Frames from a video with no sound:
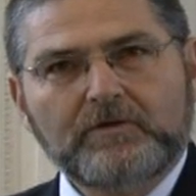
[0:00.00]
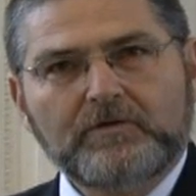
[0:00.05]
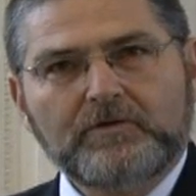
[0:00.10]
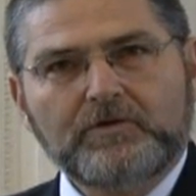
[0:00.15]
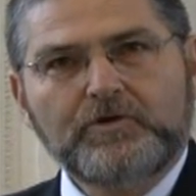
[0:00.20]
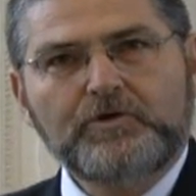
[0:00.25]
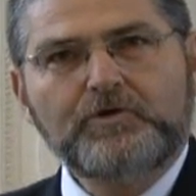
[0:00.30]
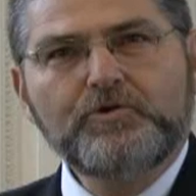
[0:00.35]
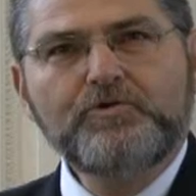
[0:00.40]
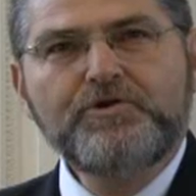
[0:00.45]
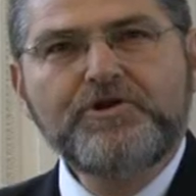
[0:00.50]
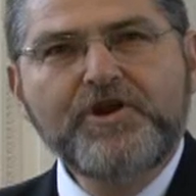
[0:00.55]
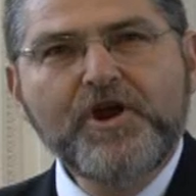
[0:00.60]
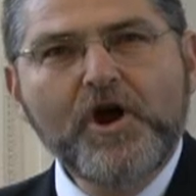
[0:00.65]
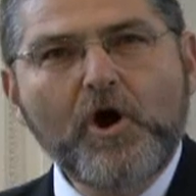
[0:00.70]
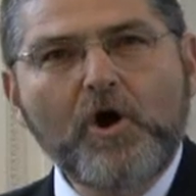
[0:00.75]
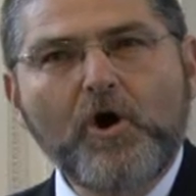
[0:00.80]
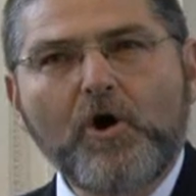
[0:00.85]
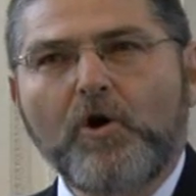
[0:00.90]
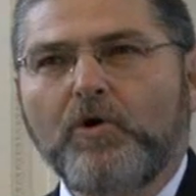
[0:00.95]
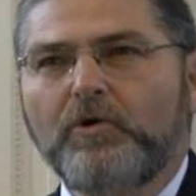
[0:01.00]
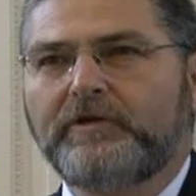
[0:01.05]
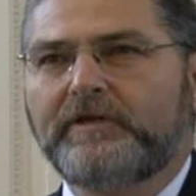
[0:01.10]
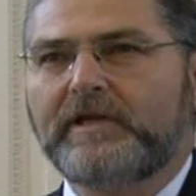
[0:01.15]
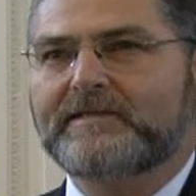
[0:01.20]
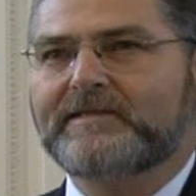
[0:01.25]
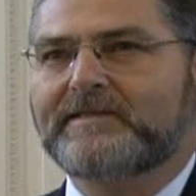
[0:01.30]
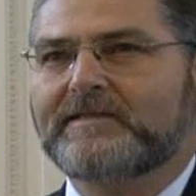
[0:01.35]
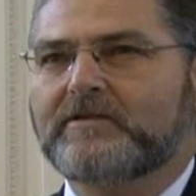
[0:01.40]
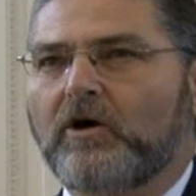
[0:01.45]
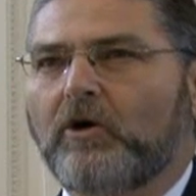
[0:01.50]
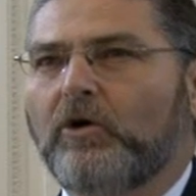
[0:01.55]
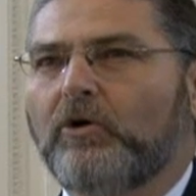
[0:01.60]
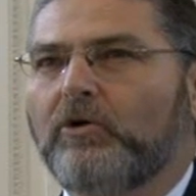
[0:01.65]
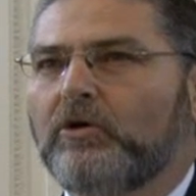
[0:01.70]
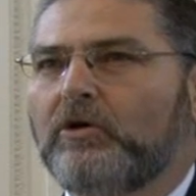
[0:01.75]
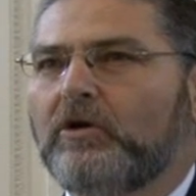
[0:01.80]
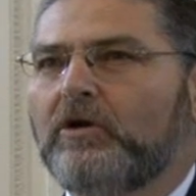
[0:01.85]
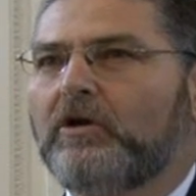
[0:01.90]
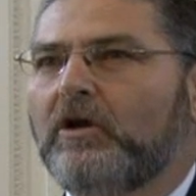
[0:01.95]
You know the
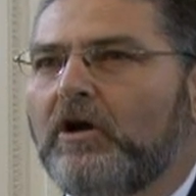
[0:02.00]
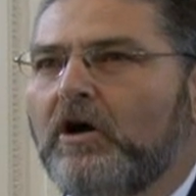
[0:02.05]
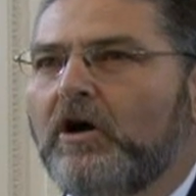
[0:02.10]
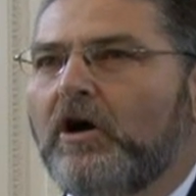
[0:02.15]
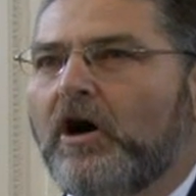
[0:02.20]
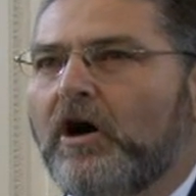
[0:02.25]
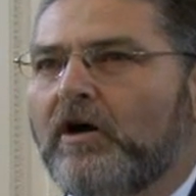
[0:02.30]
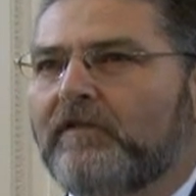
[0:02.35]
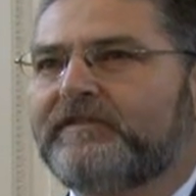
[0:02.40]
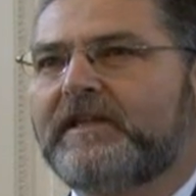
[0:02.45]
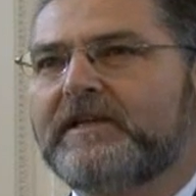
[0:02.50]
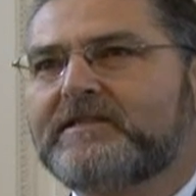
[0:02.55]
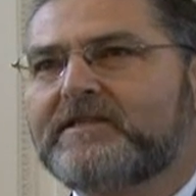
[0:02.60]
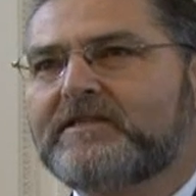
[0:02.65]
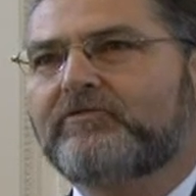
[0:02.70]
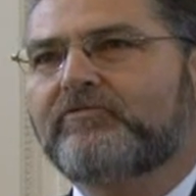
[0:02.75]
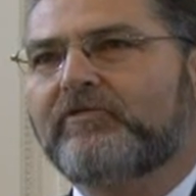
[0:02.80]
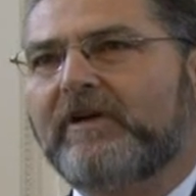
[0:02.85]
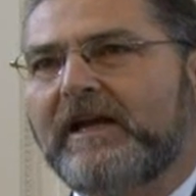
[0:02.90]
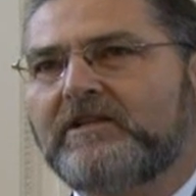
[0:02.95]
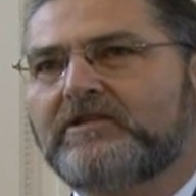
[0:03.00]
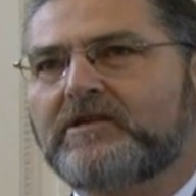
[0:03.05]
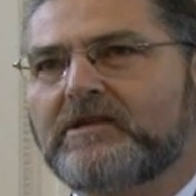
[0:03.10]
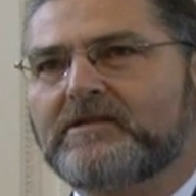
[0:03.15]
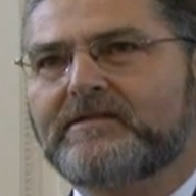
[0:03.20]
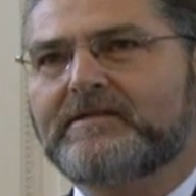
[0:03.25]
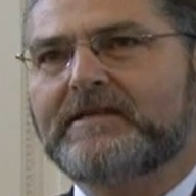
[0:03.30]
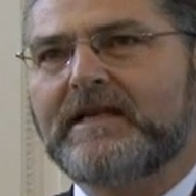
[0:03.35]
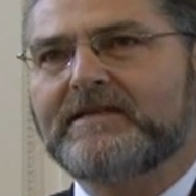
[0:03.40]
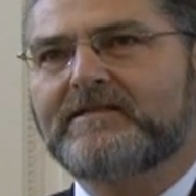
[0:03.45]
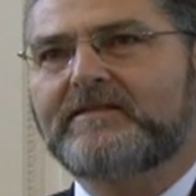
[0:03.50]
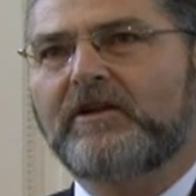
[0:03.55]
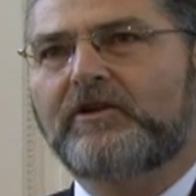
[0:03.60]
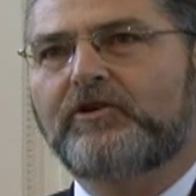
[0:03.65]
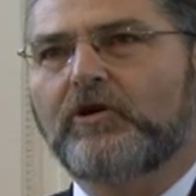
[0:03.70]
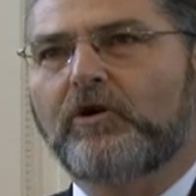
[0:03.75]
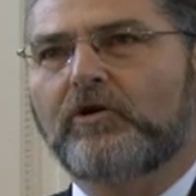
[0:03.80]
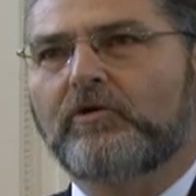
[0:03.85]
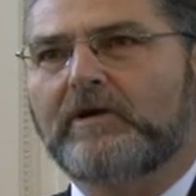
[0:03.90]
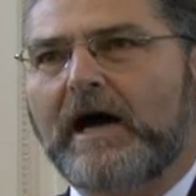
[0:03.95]
soul of the strangers, says the
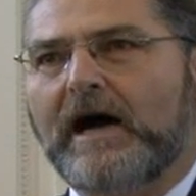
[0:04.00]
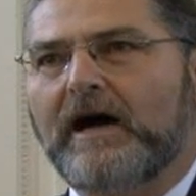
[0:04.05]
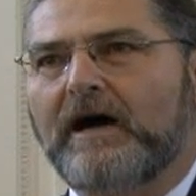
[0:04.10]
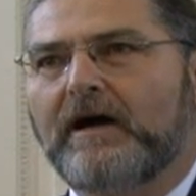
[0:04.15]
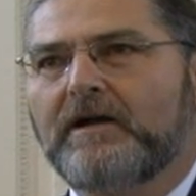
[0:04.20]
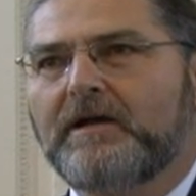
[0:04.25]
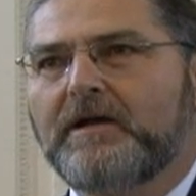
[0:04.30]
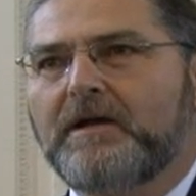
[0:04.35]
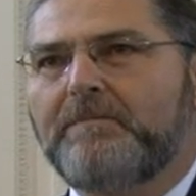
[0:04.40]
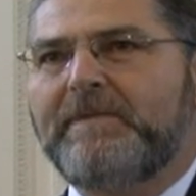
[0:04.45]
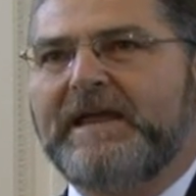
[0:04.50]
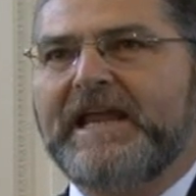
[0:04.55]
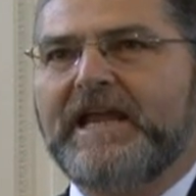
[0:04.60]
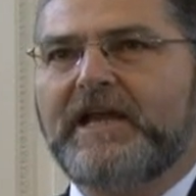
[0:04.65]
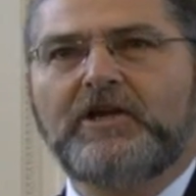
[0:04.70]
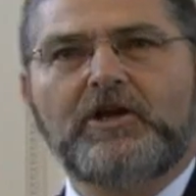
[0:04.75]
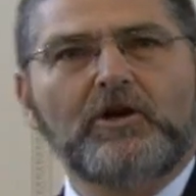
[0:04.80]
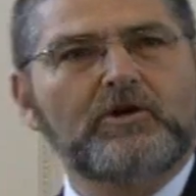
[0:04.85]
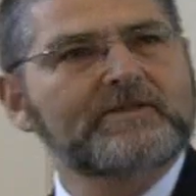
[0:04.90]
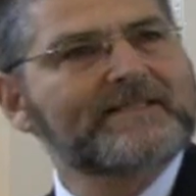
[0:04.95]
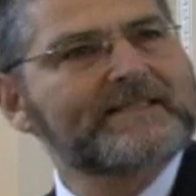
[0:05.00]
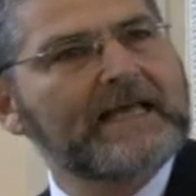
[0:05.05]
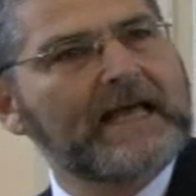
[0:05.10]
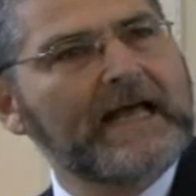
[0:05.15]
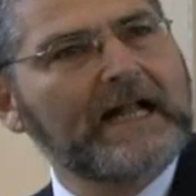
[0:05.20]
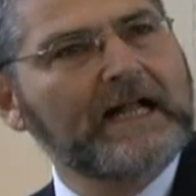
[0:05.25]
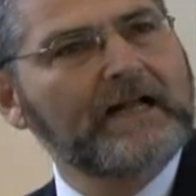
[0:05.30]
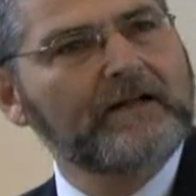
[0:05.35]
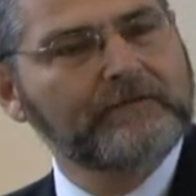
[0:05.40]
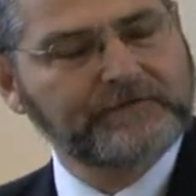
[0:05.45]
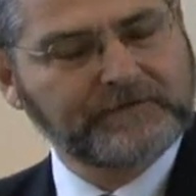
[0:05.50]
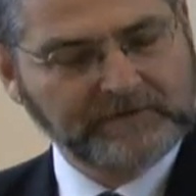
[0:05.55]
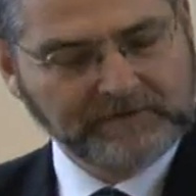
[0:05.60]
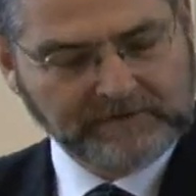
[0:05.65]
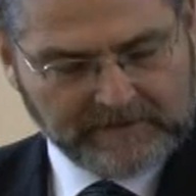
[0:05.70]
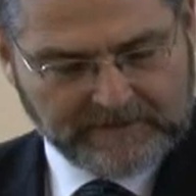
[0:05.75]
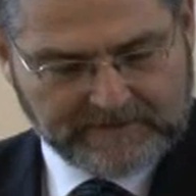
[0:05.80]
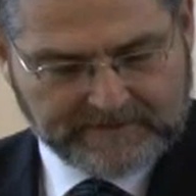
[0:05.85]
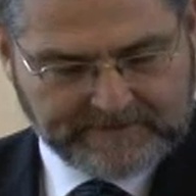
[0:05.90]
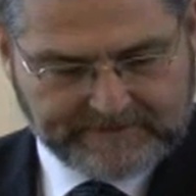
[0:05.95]
Torah, being yourselves
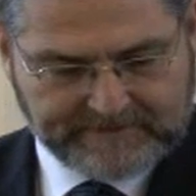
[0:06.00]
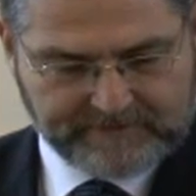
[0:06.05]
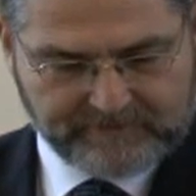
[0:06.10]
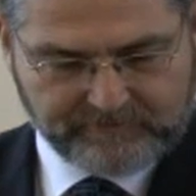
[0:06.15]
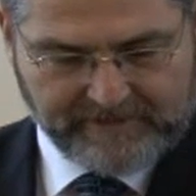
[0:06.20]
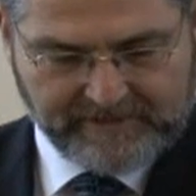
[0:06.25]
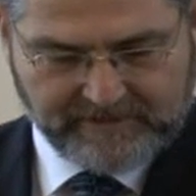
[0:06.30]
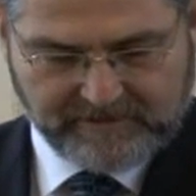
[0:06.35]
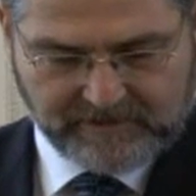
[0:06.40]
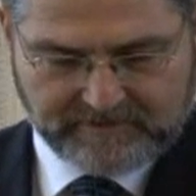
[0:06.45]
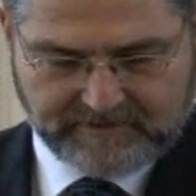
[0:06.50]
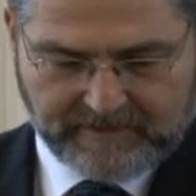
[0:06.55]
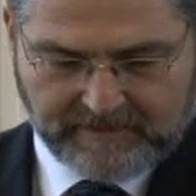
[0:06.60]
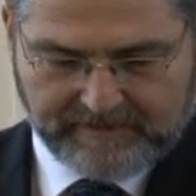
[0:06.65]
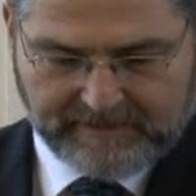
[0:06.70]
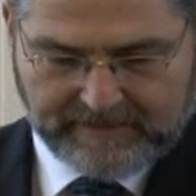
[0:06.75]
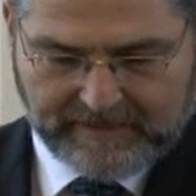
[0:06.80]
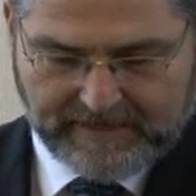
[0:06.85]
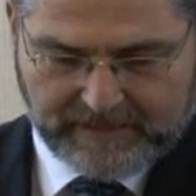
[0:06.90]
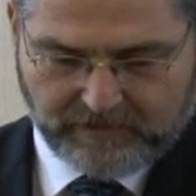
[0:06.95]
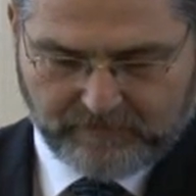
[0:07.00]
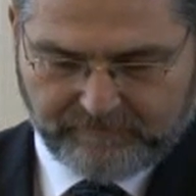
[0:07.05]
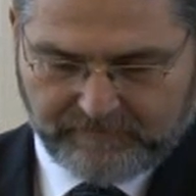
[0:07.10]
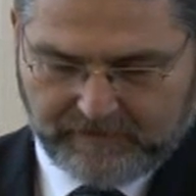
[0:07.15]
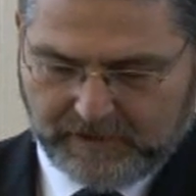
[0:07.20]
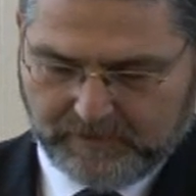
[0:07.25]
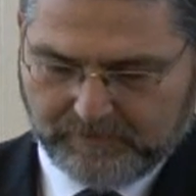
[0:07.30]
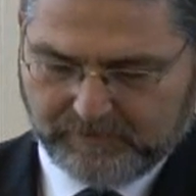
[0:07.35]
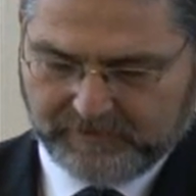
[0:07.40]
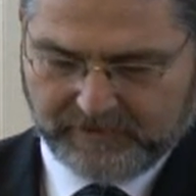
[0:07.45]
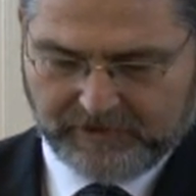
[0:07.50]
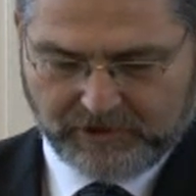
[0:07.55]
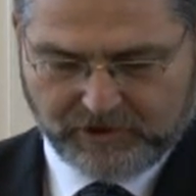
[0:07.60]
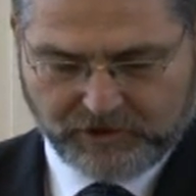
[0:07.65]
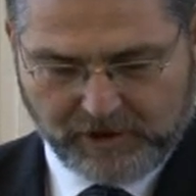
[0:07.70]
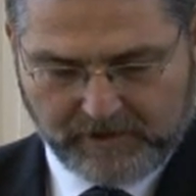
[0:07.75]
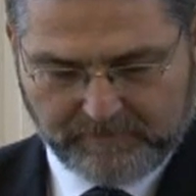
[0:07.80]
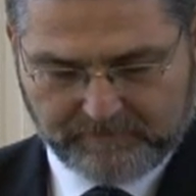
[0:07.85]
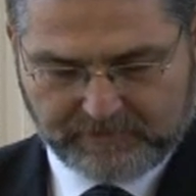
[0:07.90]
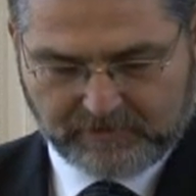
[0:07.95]
strangers in the land of
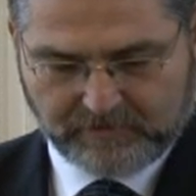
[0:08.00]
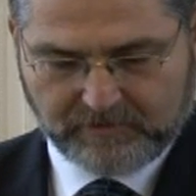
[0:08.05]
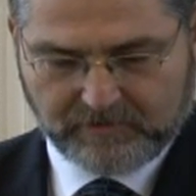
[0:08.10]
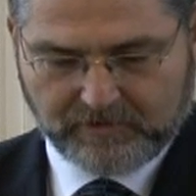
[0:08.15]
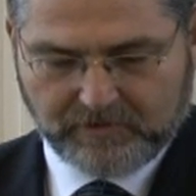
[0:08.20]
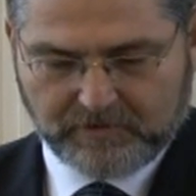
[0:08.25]
Egypt.